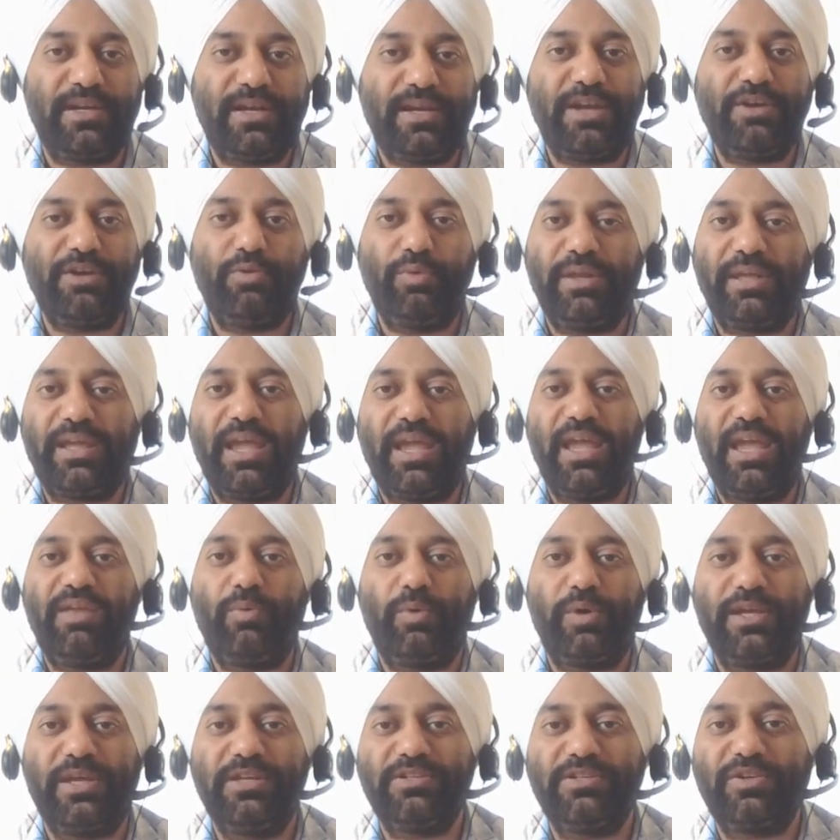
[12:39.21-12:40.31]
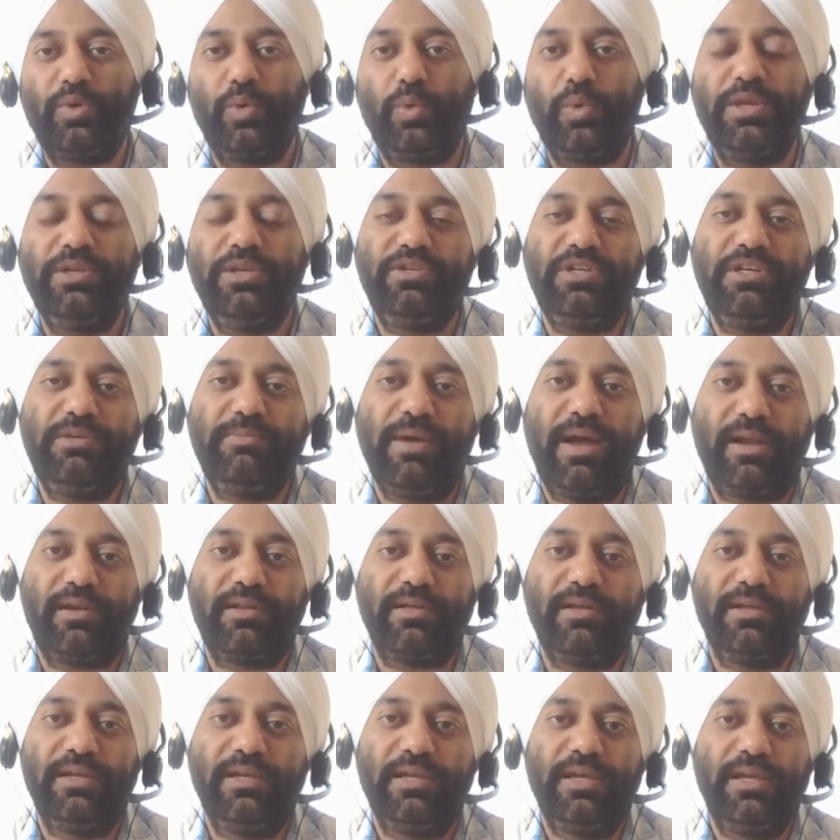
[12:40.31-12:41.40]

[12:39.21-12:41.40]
that I don't care what I score in GMAT.